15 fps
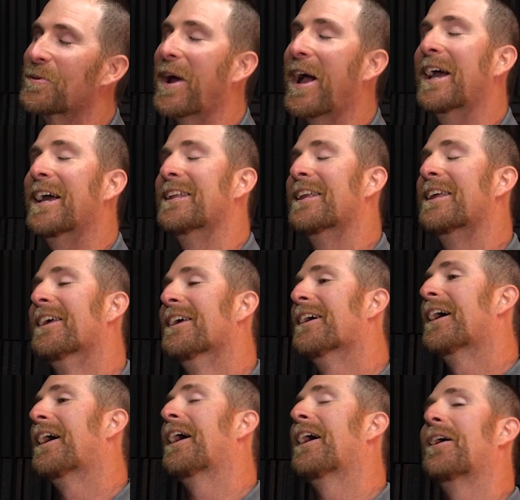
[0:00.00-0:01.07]
right?
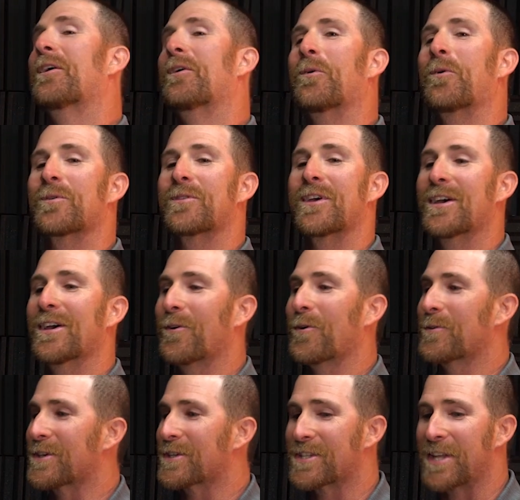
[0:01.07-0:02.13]
Or
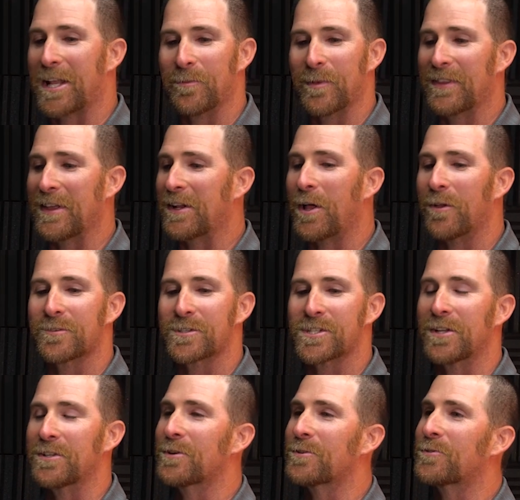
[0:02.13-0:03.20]
the settlement that all of a
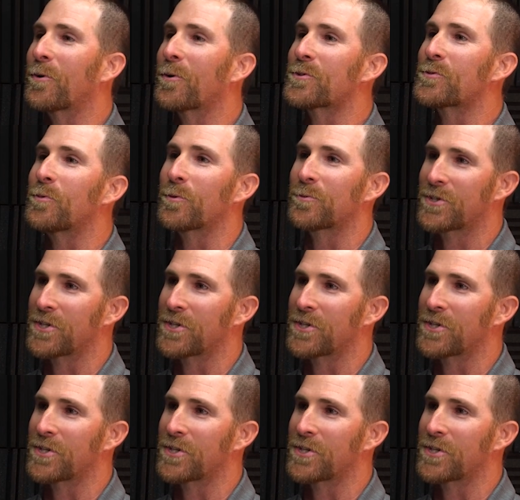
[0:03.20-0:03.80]
sudden your doors won't